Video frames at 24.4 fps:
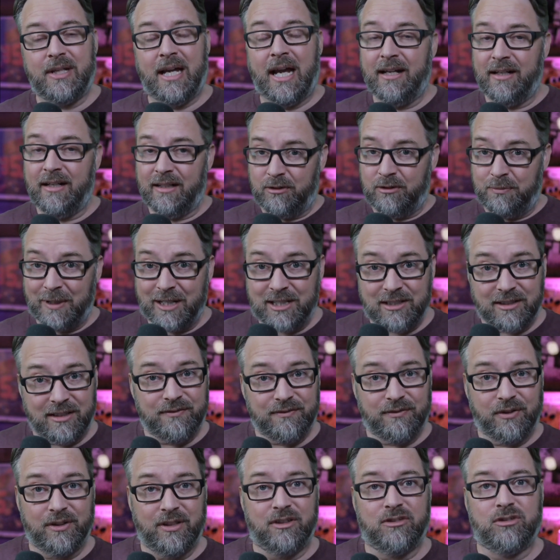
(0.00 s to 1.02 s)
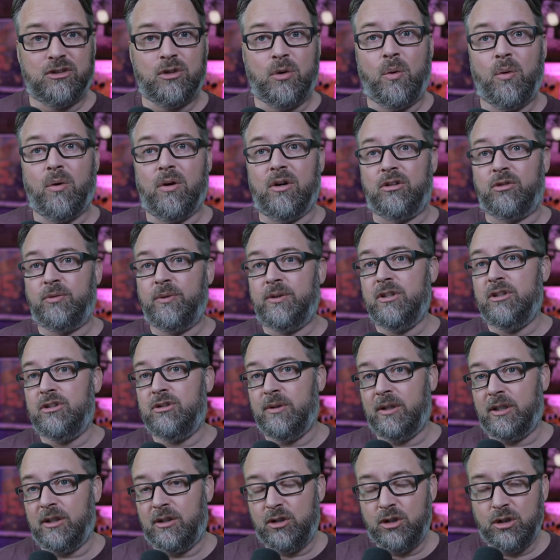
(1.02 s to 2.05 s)
and especially for this course, when you're
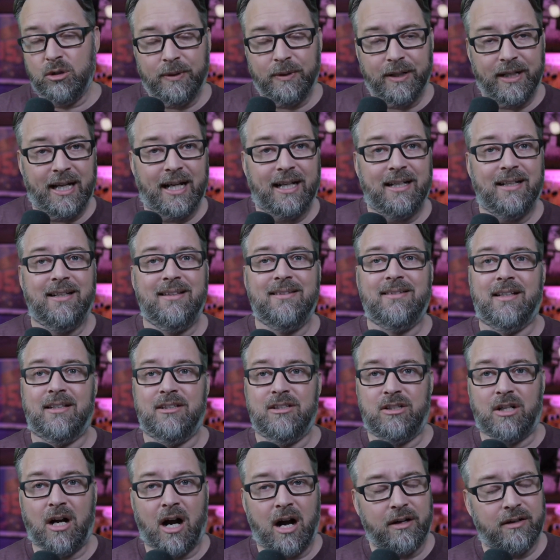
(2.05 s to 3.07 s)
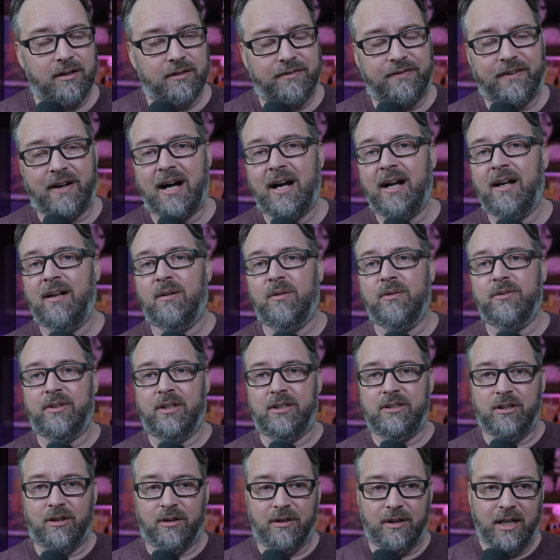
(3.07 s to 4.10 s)
doing Kubernetes and Docker files
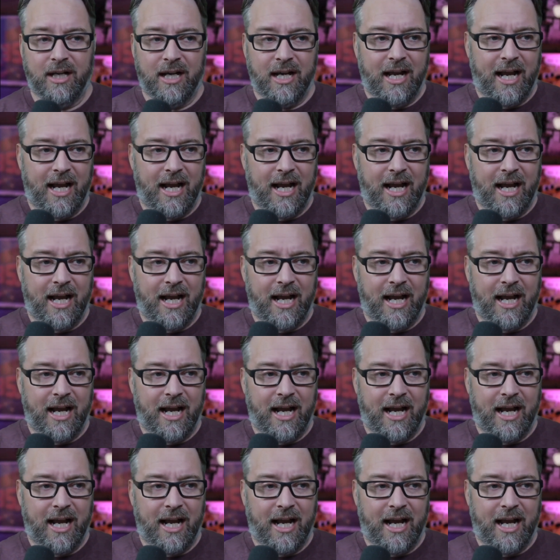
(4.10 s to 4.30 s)
and you're